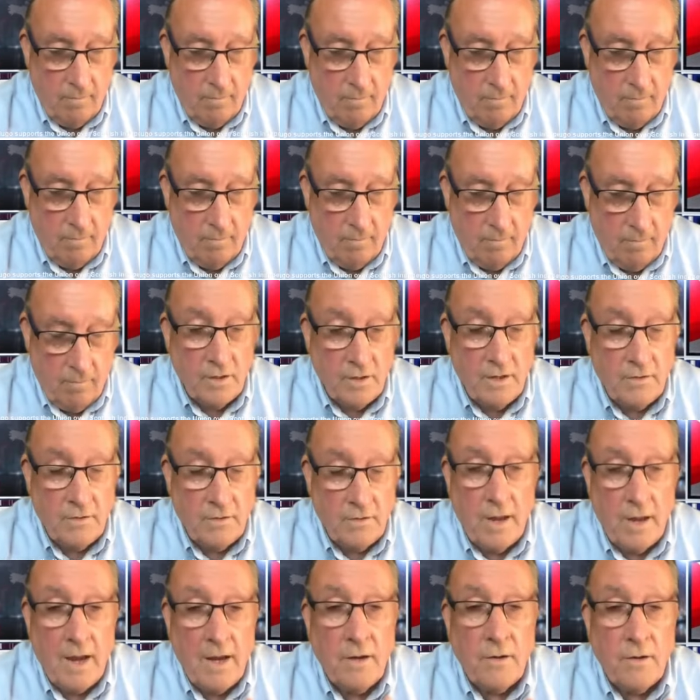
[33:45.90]

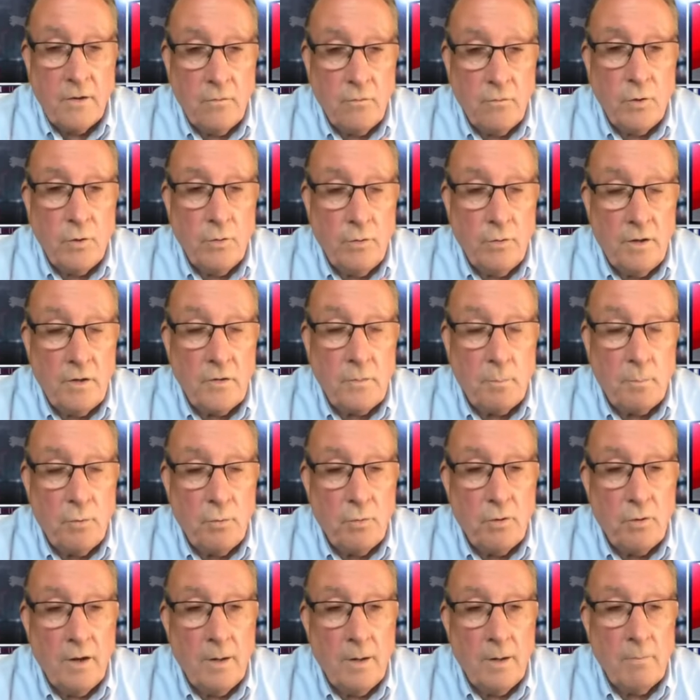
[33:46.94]
unionists I interview on this
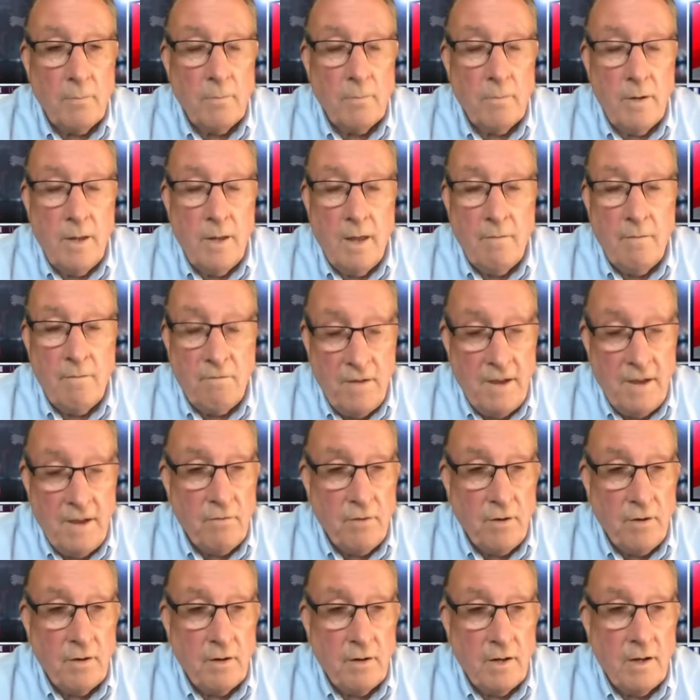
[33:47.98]
program
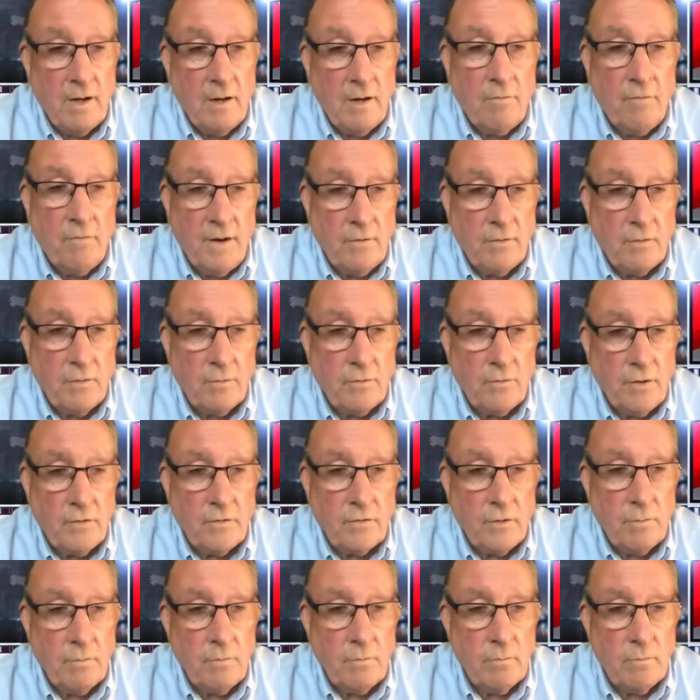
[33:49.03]
favour a federal
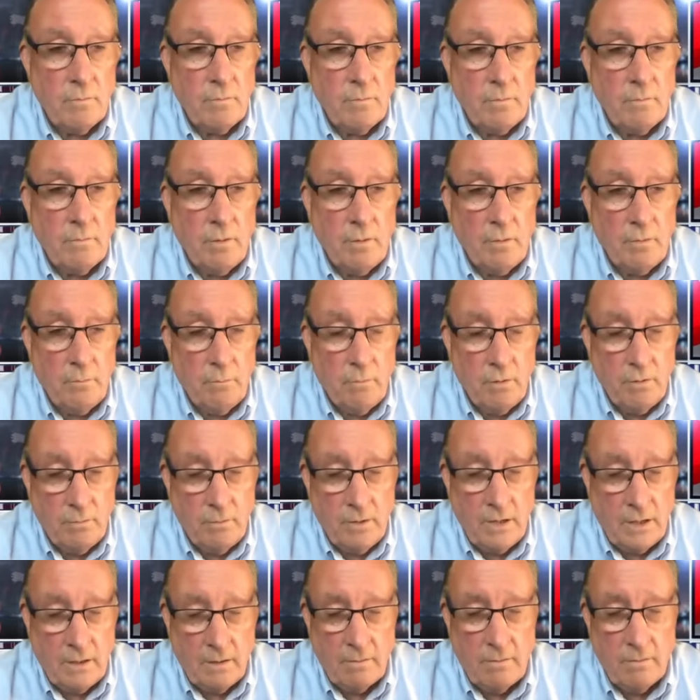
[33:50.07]
system, what
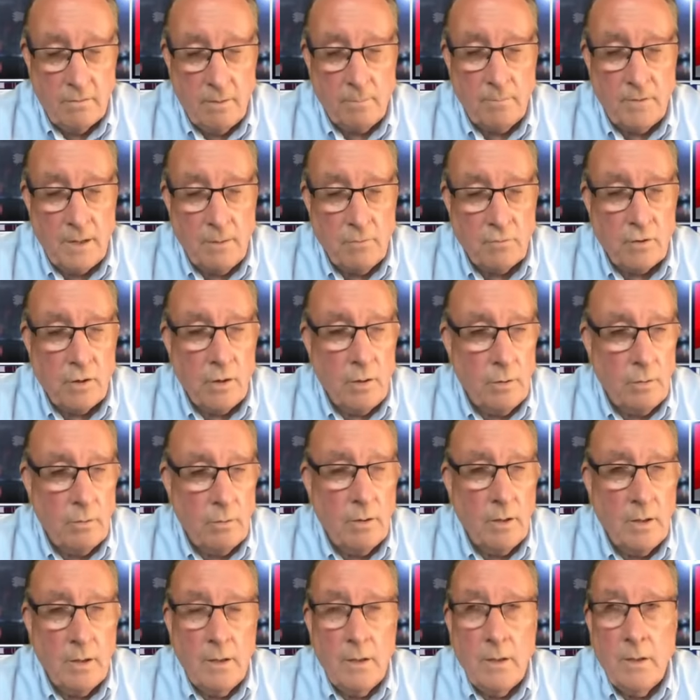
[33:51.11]
they sometimes
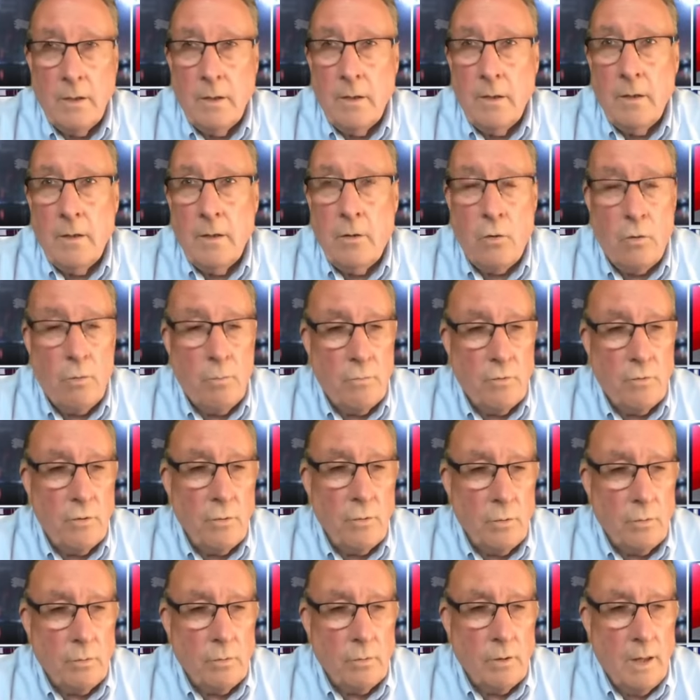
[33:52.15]
call home
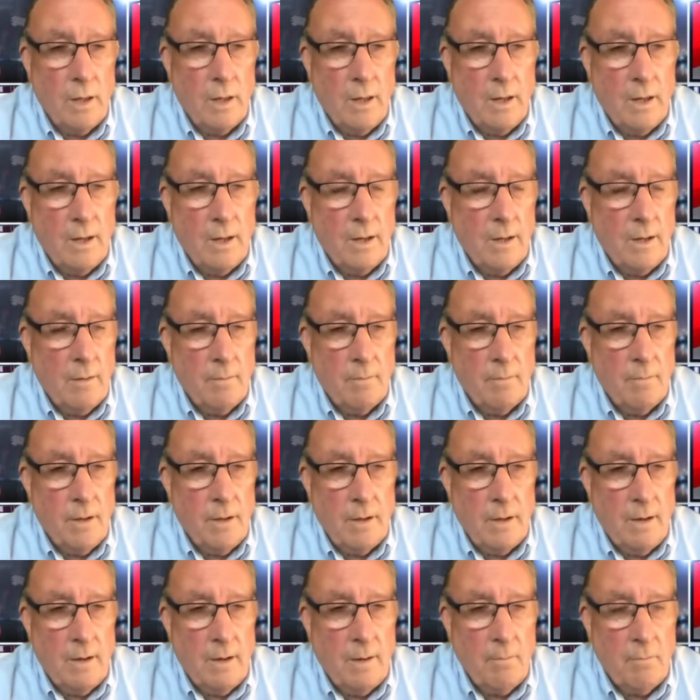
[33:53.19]
rule. I'm
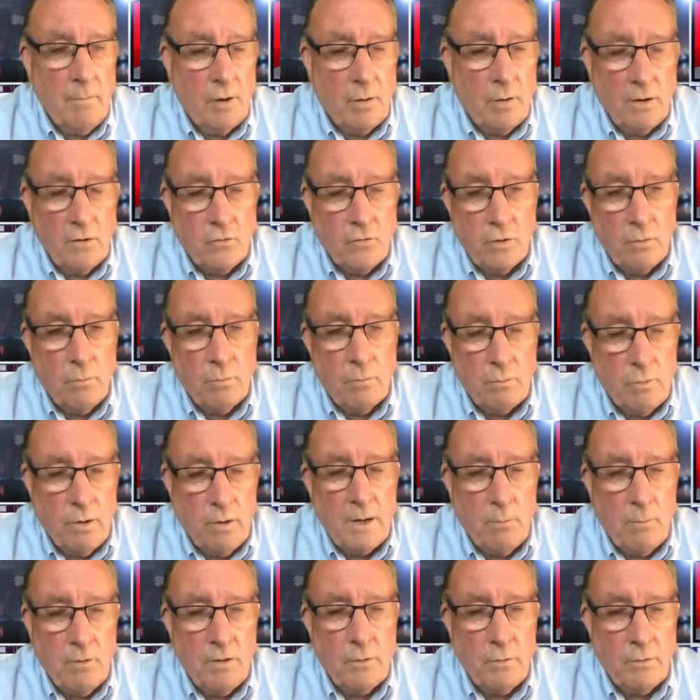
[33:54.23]
not quite sure
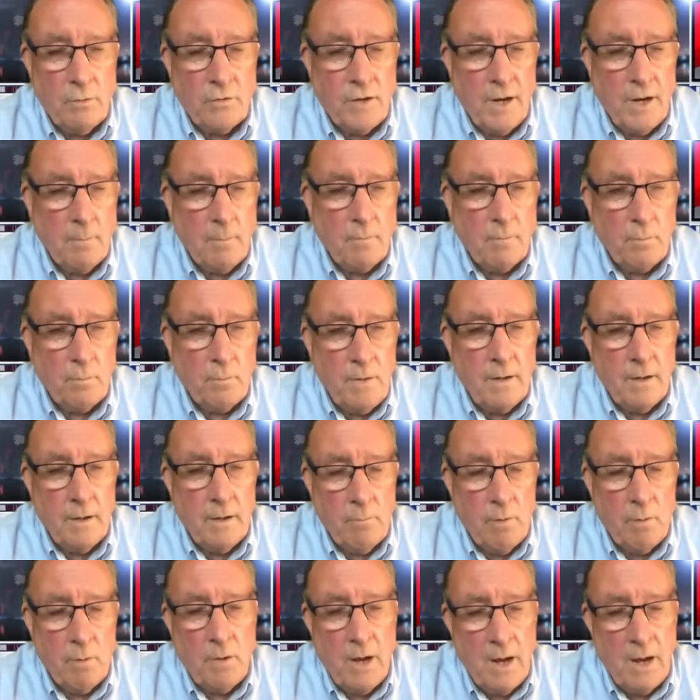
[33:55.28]
quite what those terms mean, and
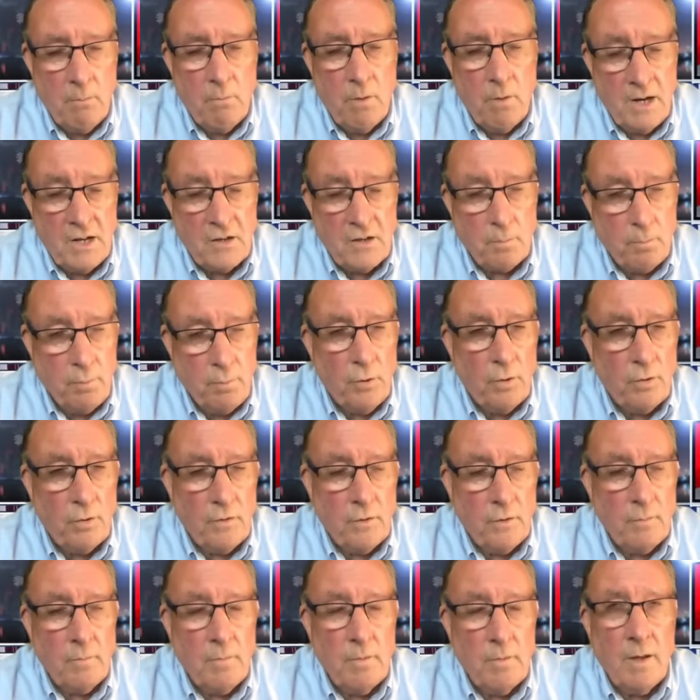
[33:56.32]
when we explore
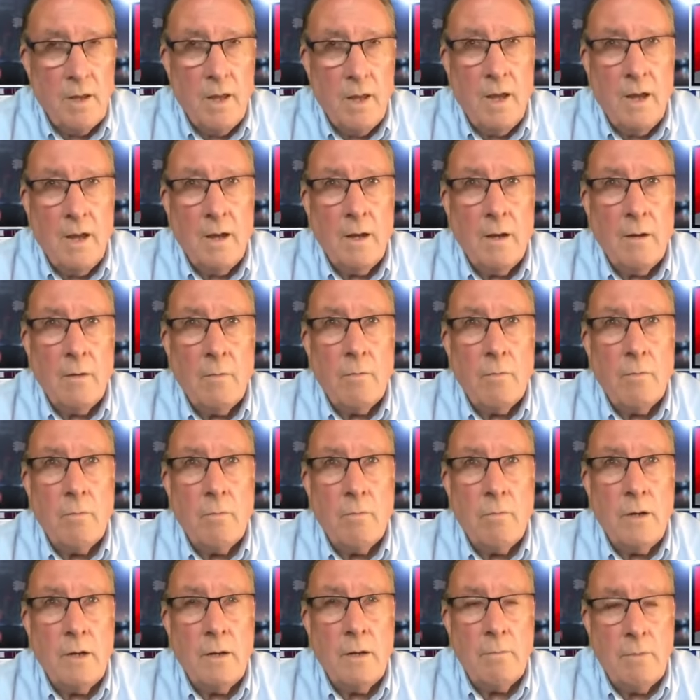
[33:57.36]
them,
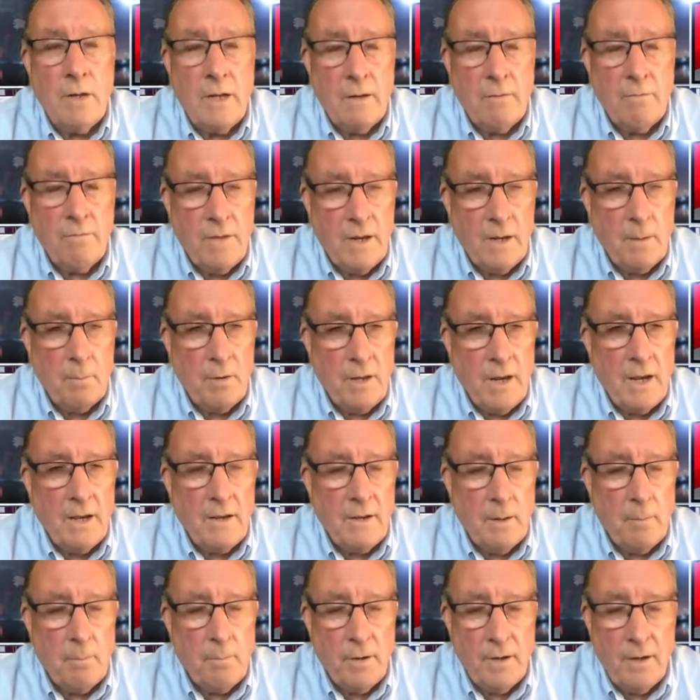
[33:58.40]
we invariably end up in